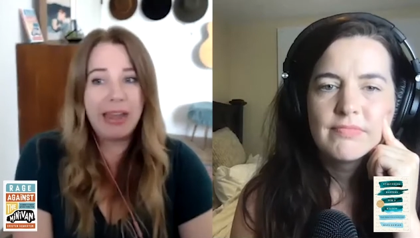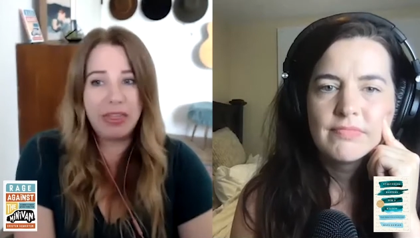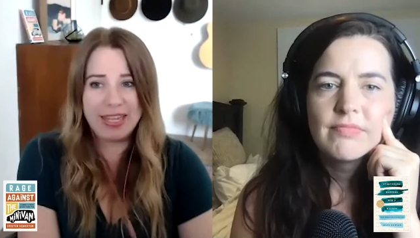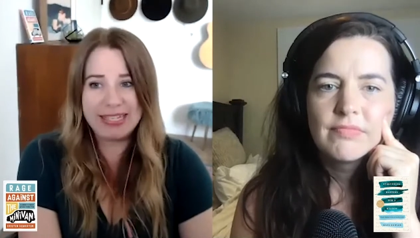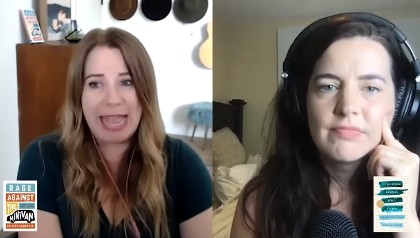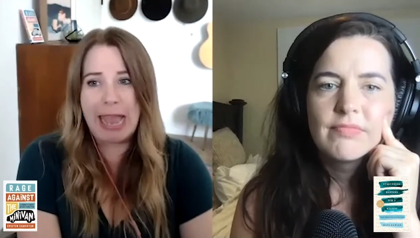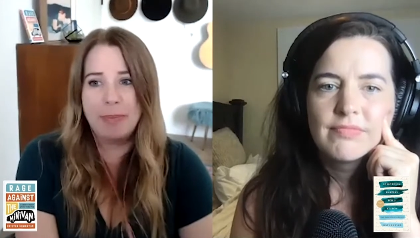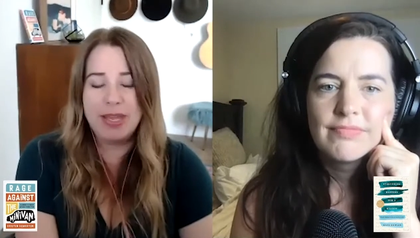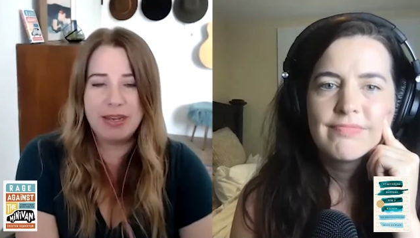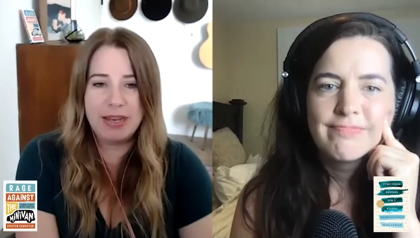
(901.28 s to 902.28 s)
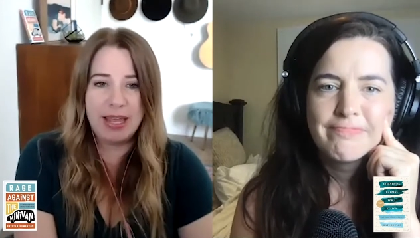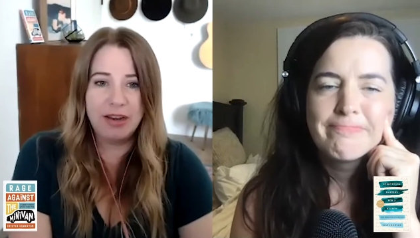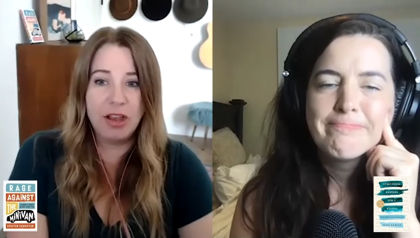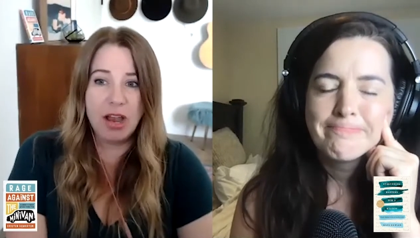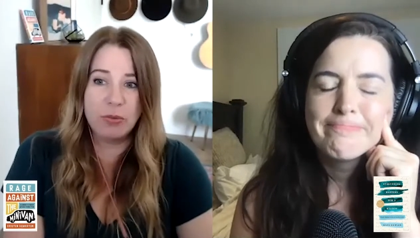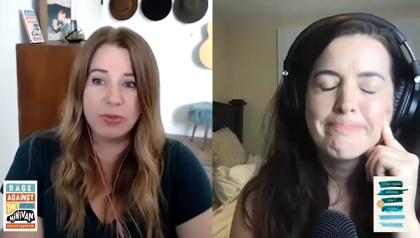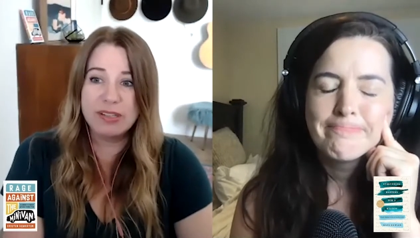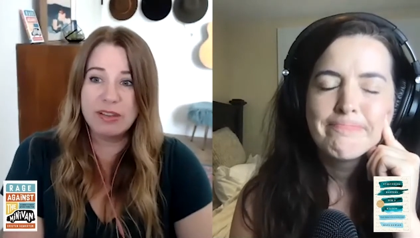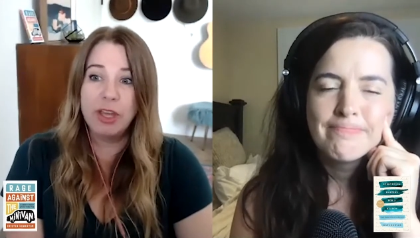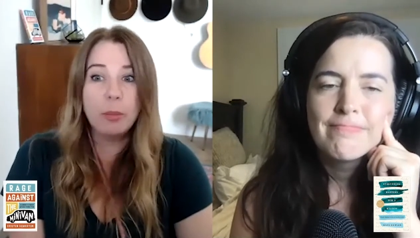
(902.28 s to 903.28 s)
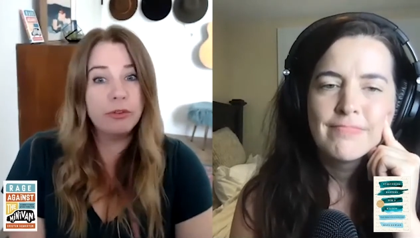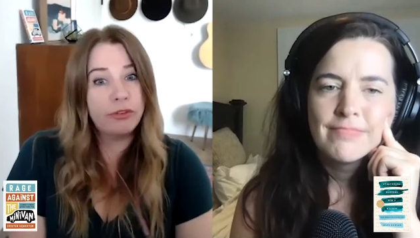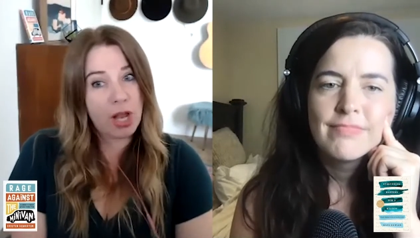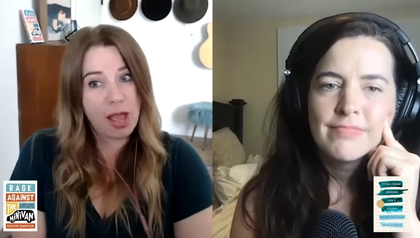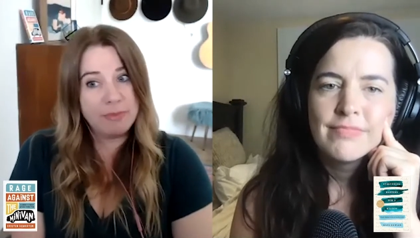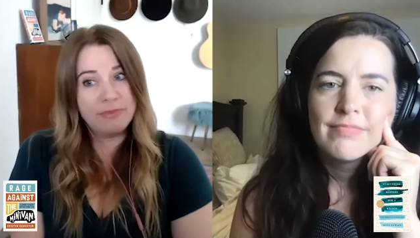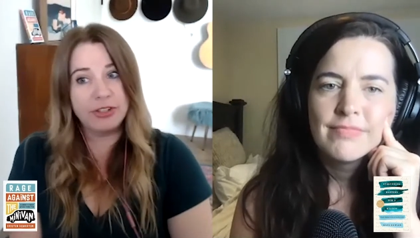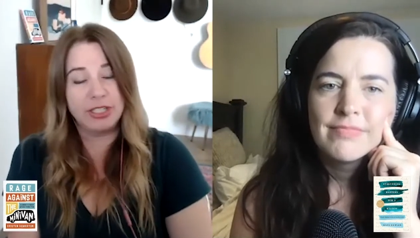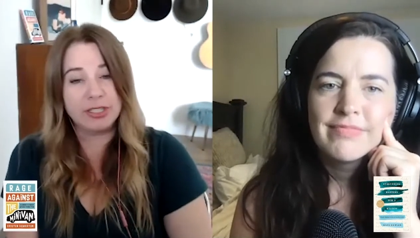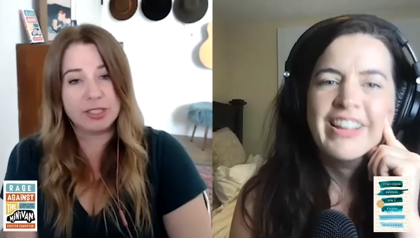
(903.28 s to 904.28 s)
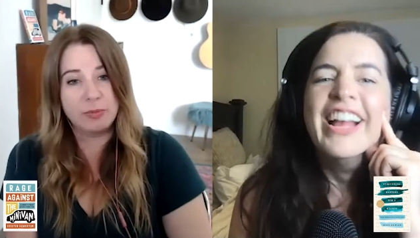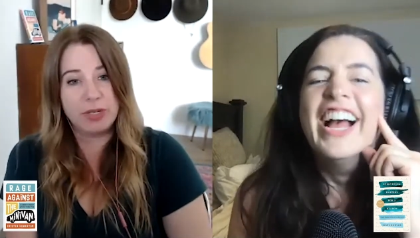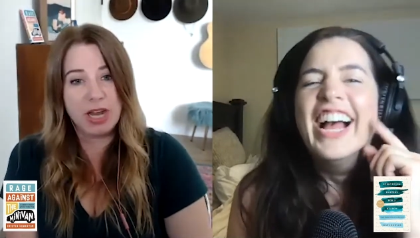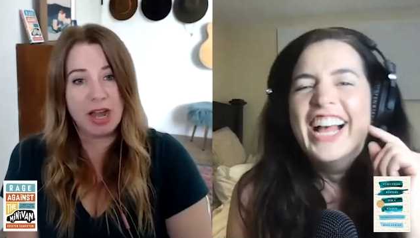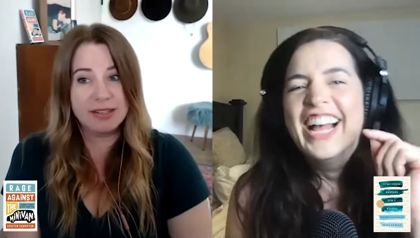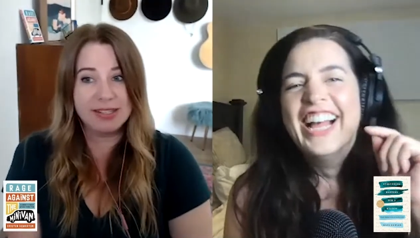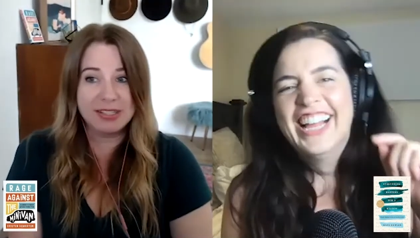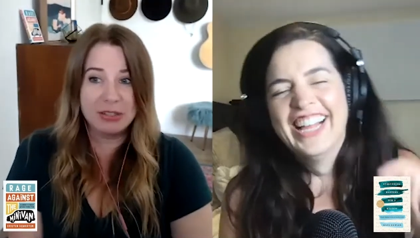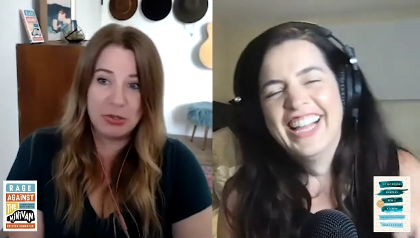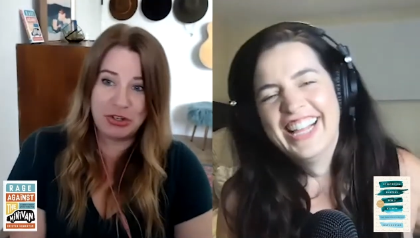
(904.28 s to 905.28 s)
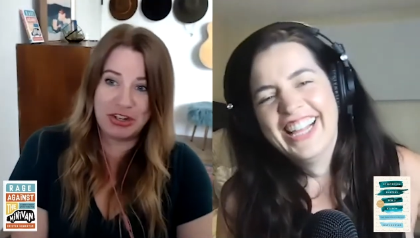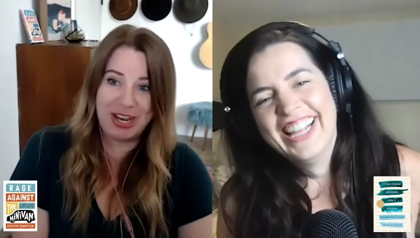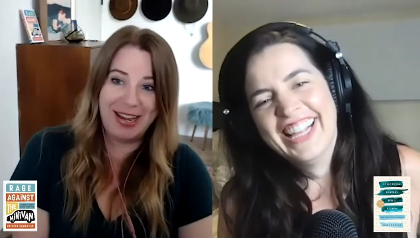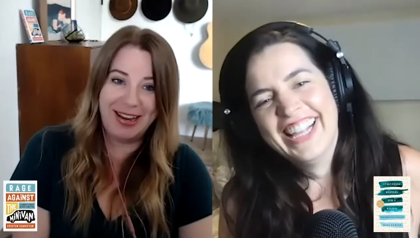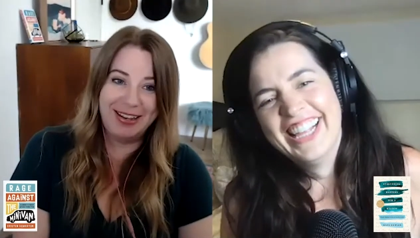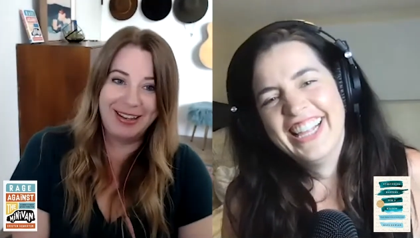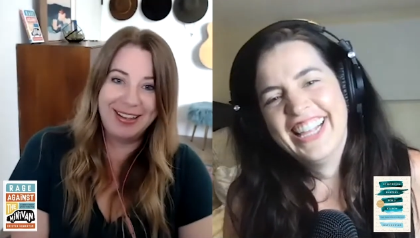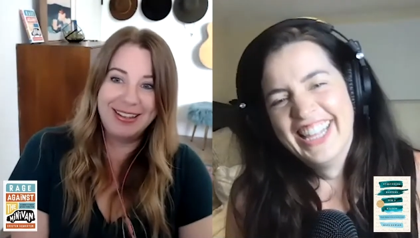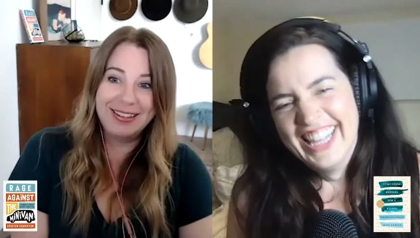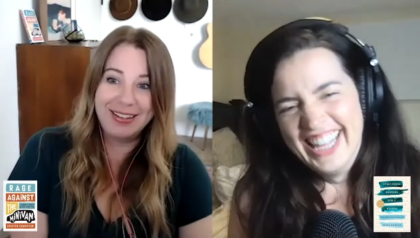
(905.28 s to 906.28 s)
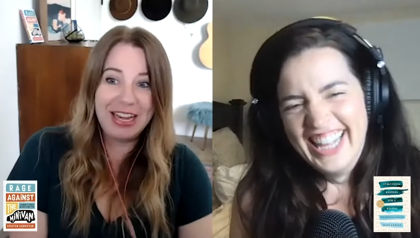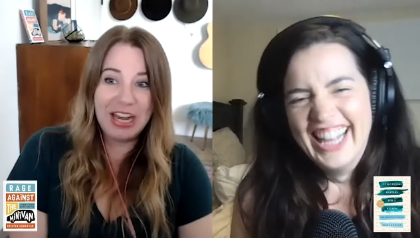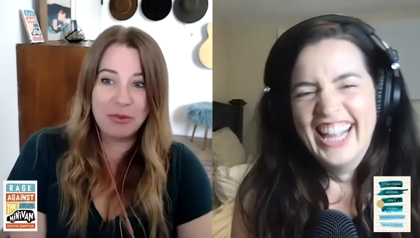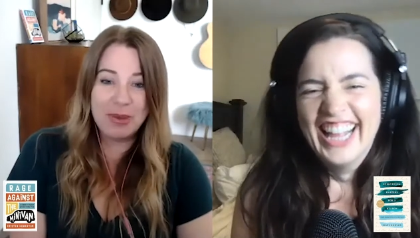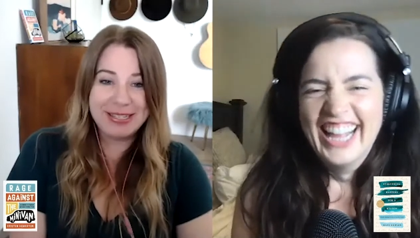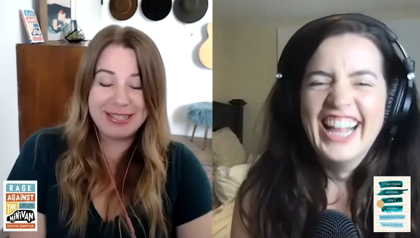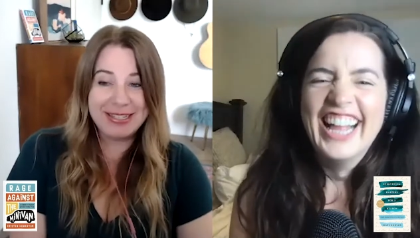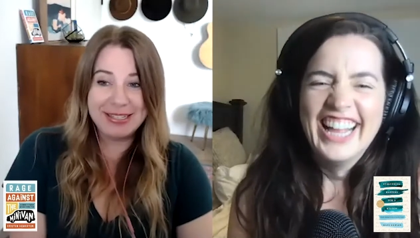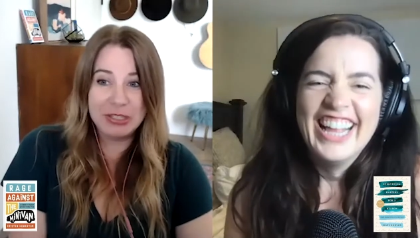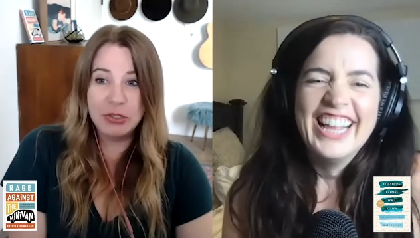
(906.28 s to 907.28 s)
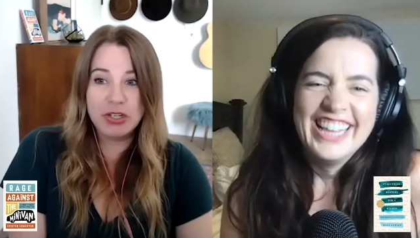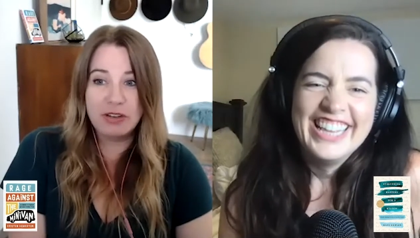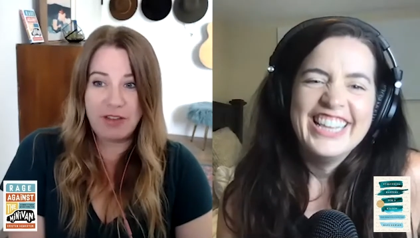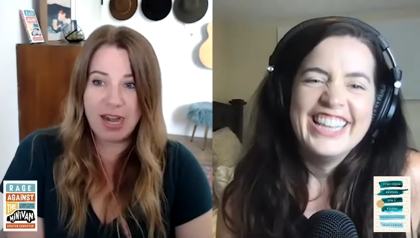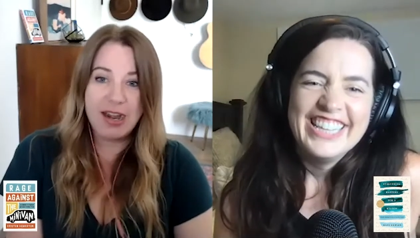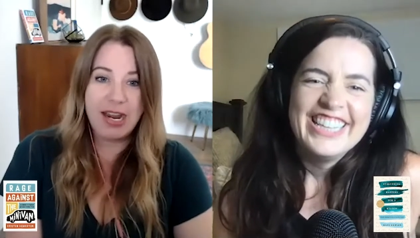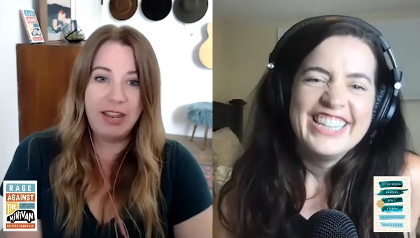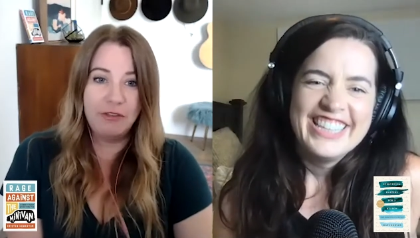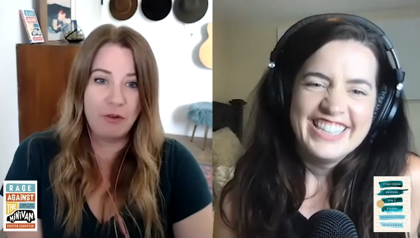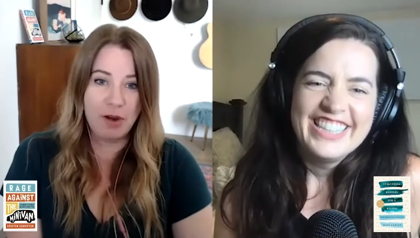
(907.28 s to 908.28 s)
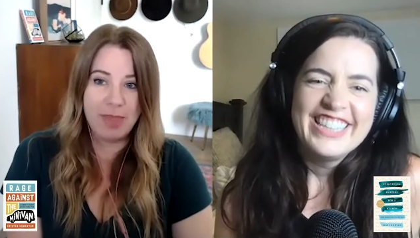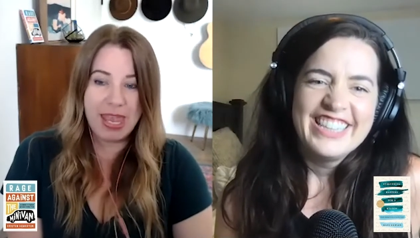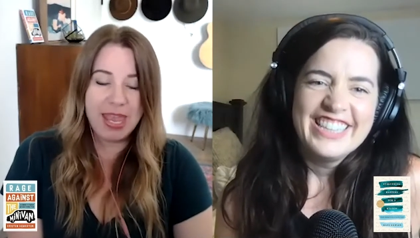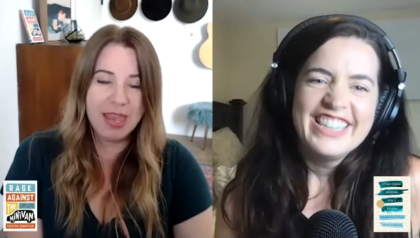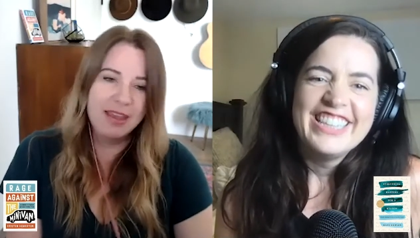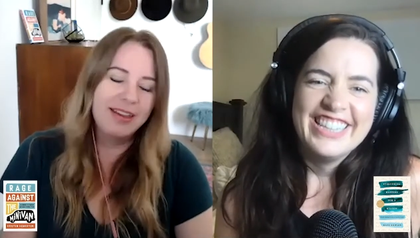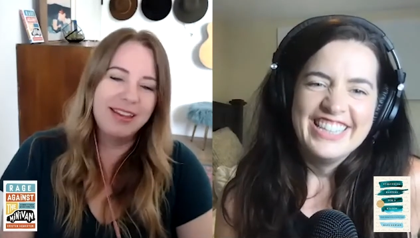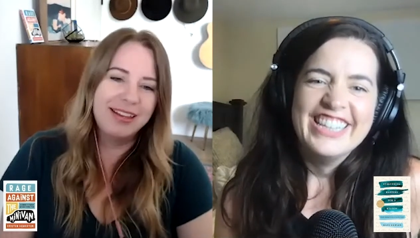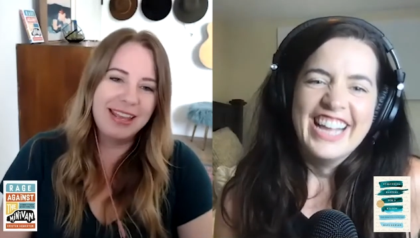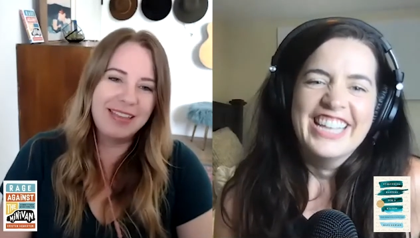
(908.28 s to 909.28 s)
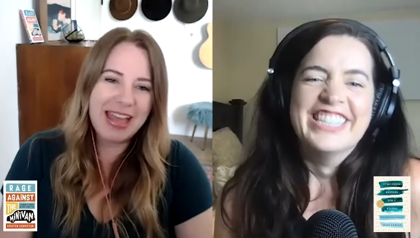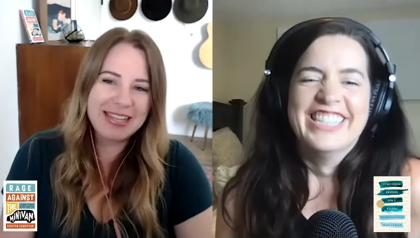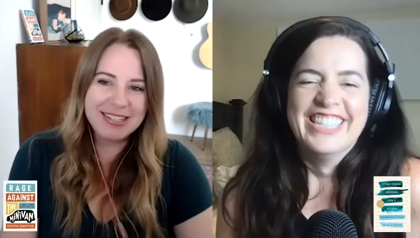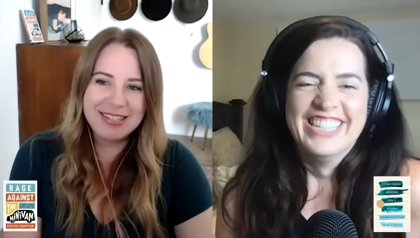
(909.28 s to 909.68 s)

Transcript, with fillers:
Speaker 1: things happened and God was available for comfort but not solution. You know, wasn't a solution fairy for me. Like that's